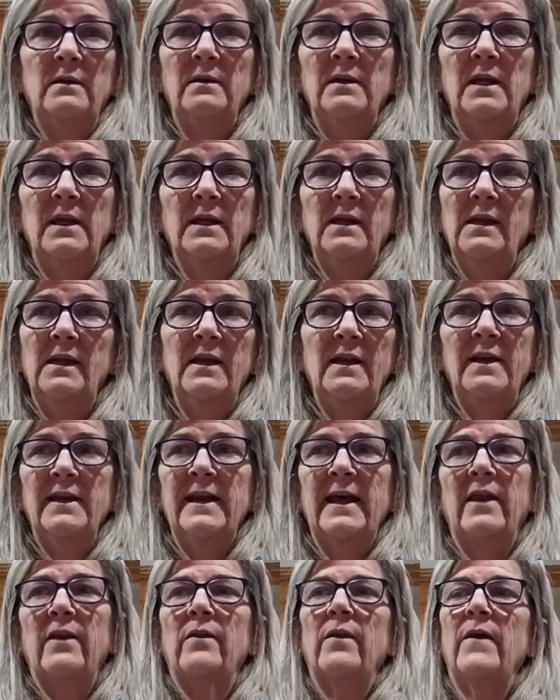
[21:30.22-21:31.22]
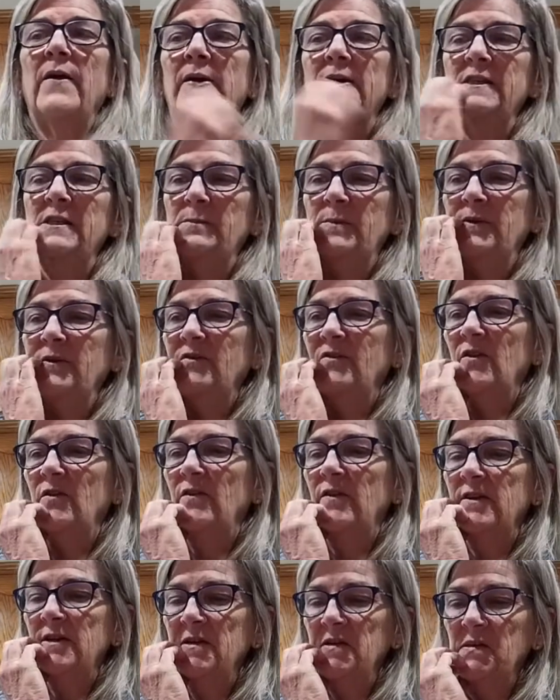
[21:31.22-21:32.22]
and in and out of the hospital for
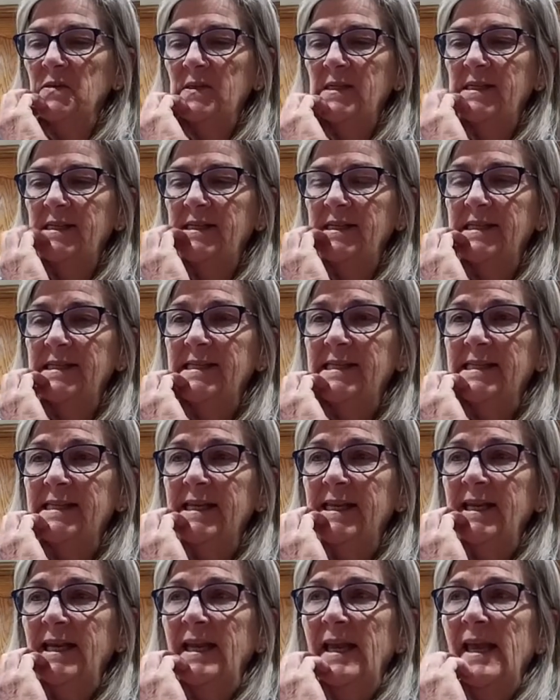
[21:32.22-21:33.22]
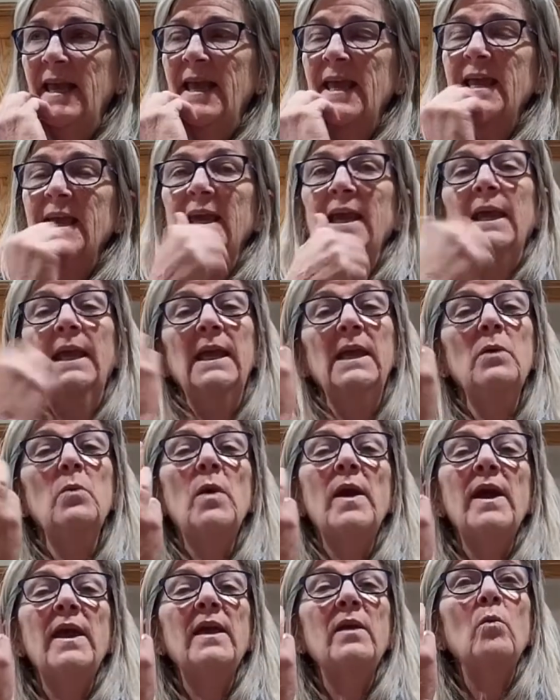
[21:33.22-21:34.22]
various reasons.
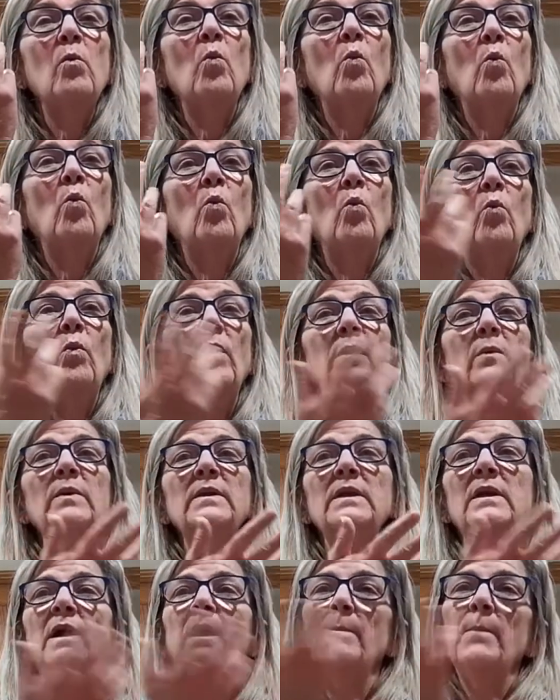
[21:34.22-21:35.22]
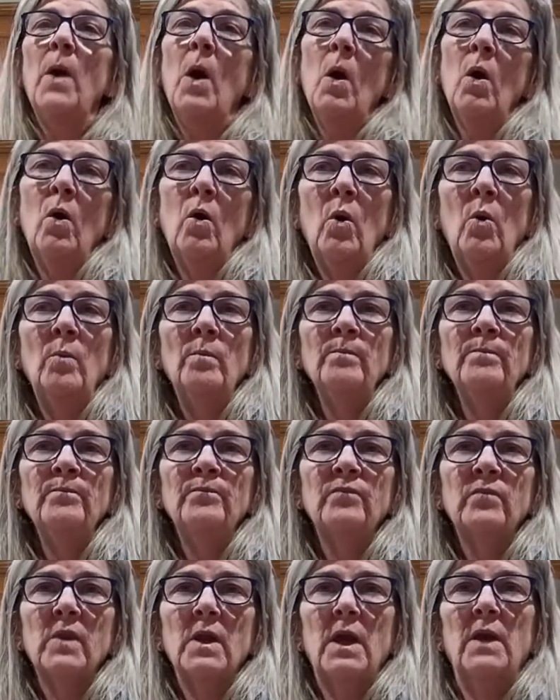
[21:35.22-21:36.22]
Anyway, we would come home,
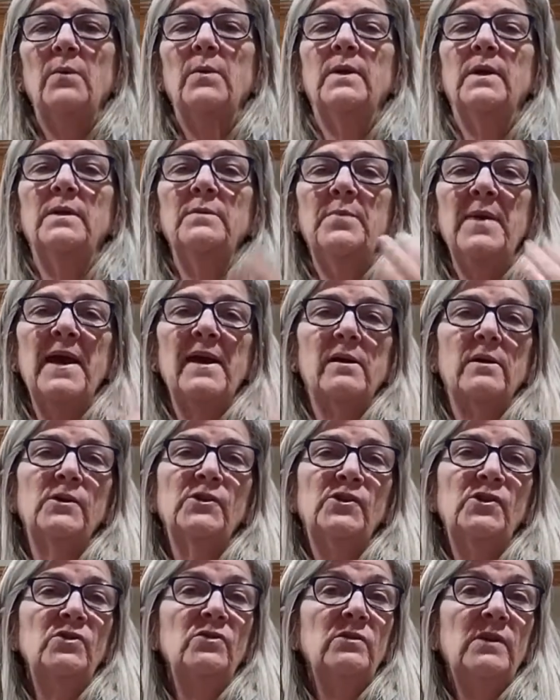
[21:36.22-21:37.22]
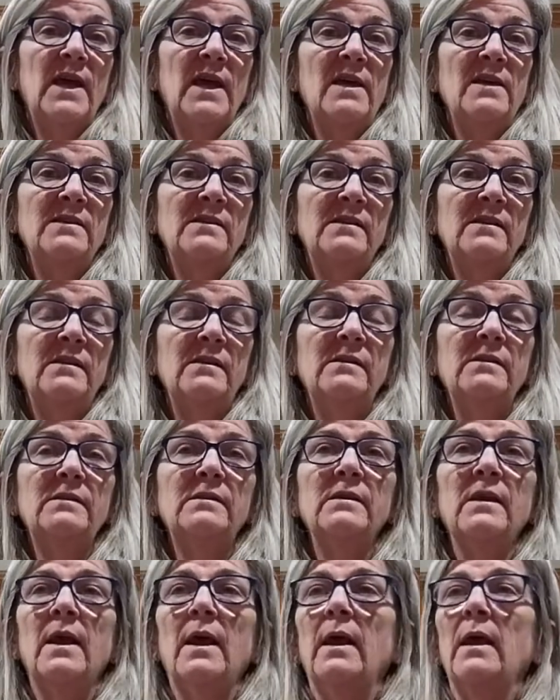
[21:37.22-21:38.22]
I would unpack our suitcases,
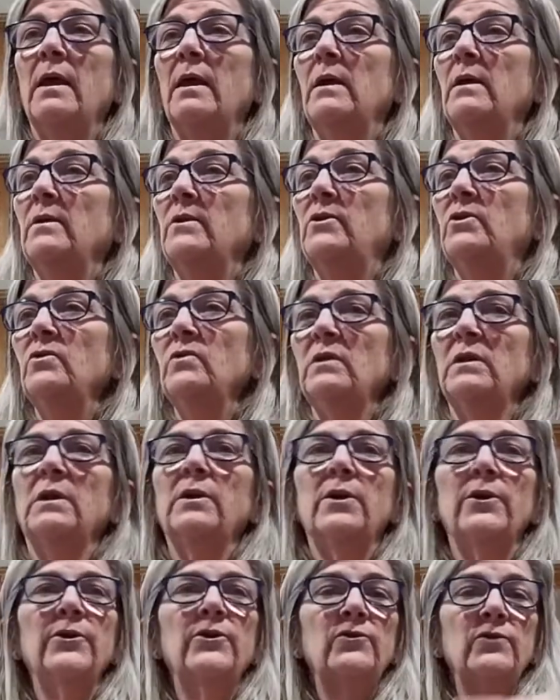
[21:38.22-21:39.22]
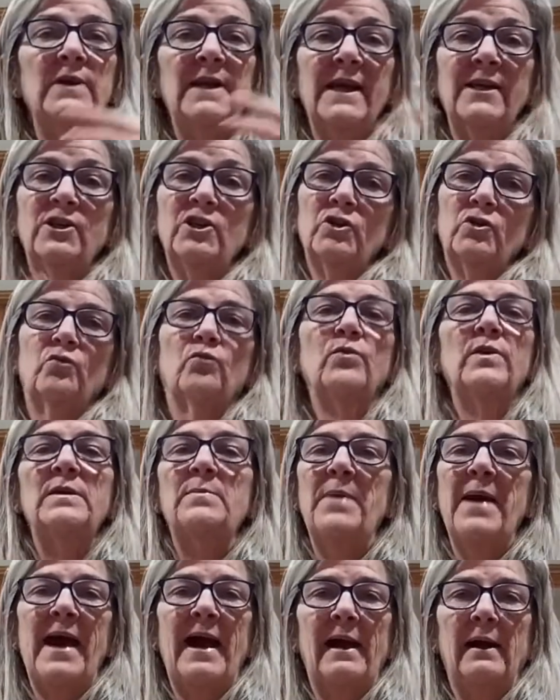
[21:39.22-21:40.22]
do the laundry, and just
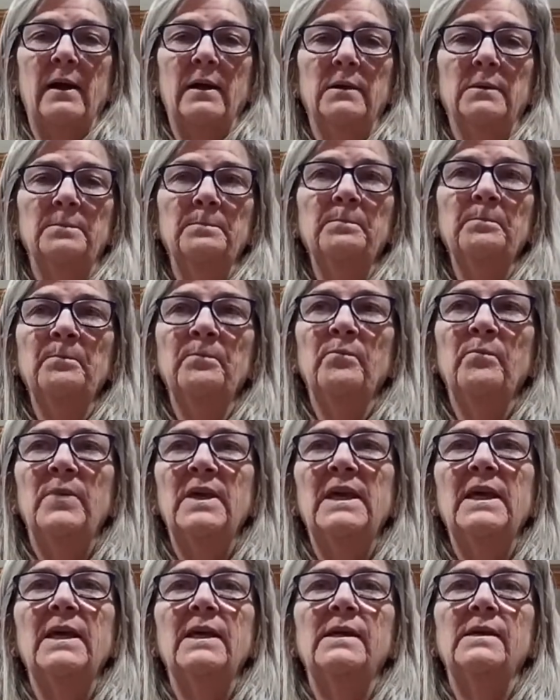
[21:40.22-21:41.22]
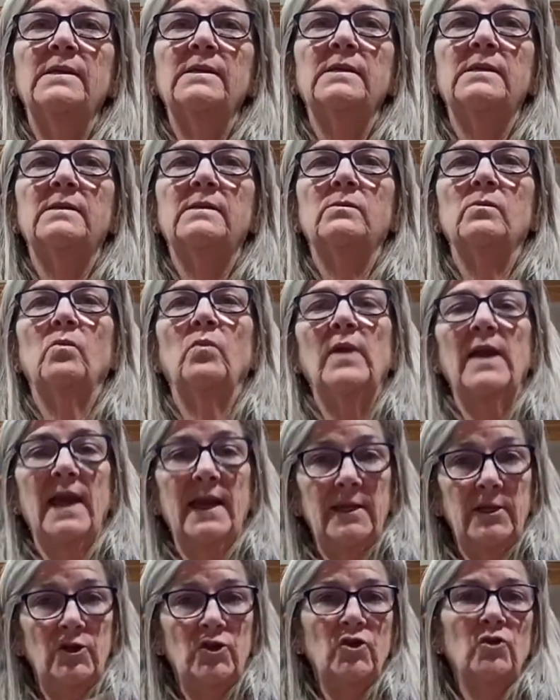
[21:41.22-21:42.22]
repack them because we had
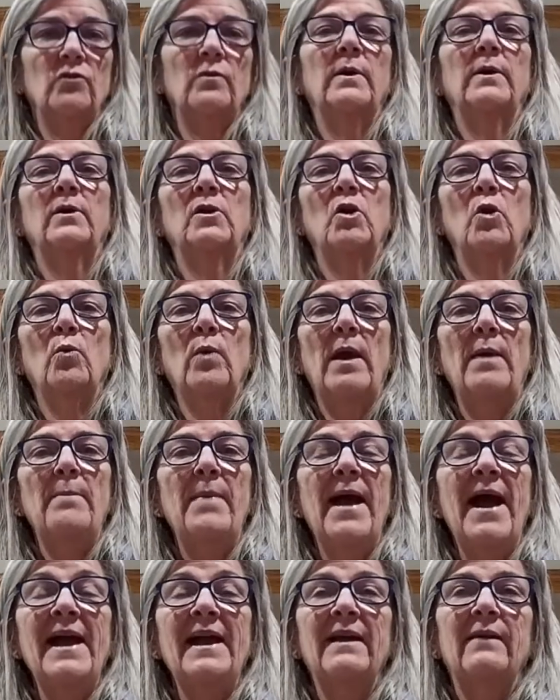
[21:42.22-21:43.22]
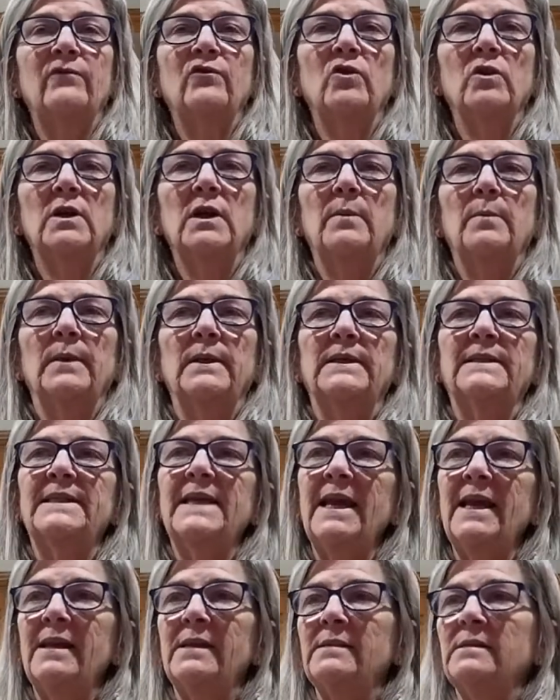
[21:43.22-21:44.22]
to turn around and go right back after a couple of
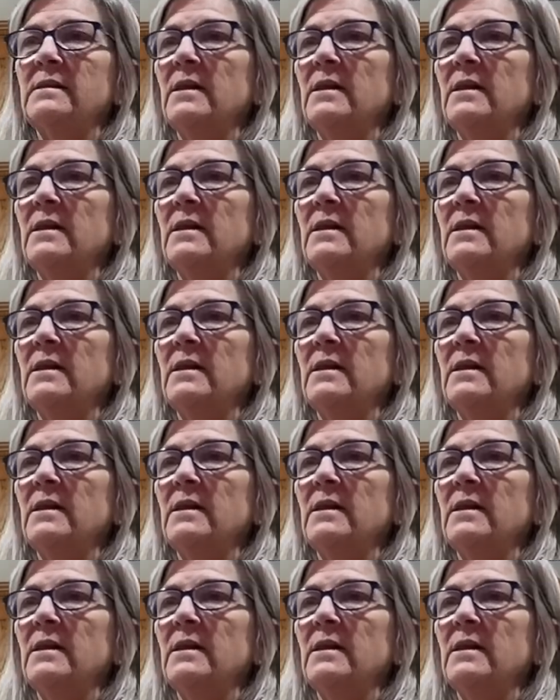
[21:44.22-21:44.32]
days.